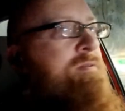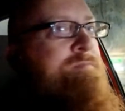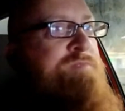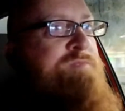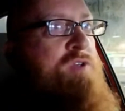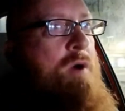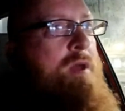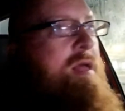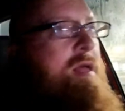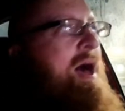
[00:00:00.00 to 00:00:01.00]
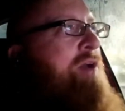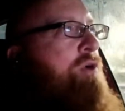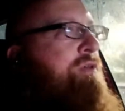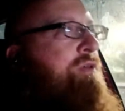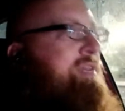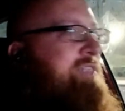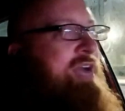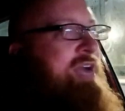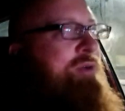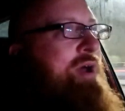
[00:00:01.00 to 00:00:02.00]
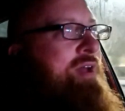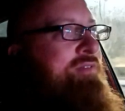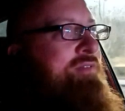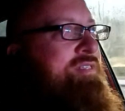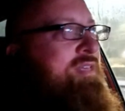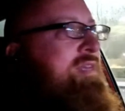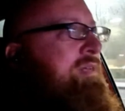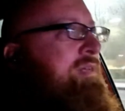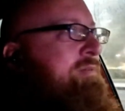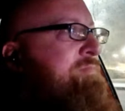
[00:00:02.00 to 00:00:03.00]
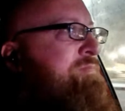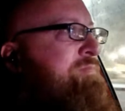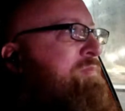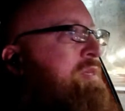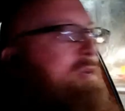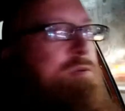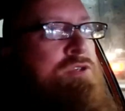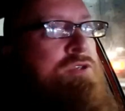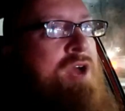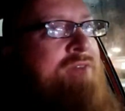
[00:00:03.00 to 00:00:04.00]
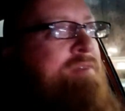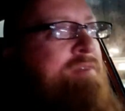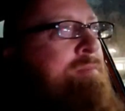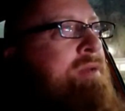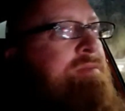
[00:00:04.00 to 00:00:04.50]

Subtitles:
So I don't know the exact route, obviously, he was driving, but